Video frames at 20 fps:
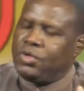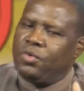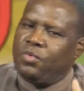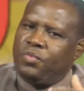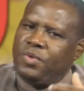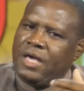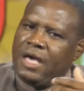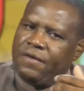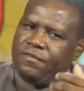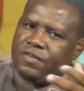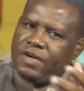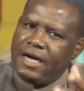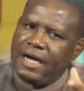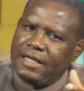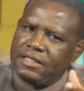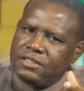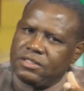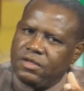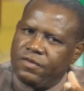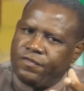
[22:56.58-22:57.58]
we have
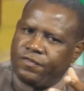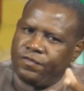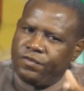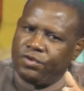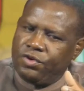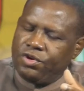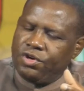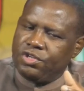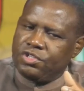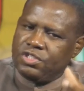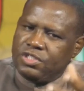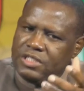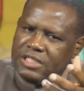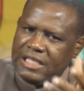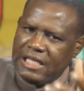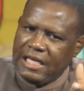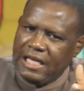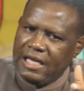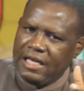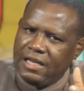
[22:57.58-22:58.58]
got to first
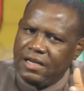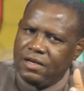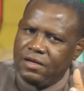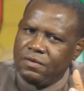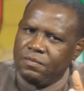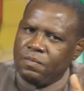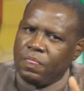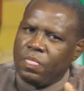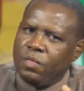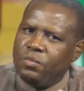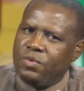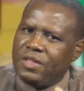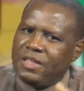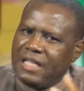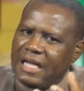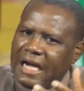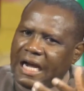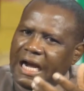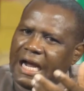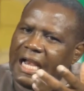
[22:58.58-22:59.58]
deal with
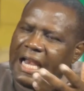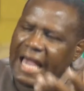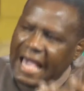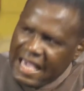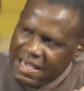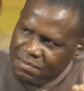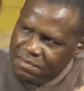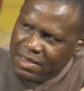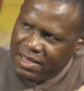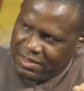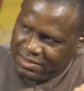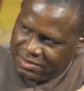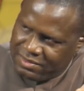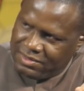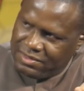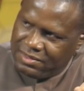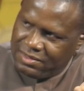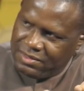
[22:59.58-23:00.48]
the climate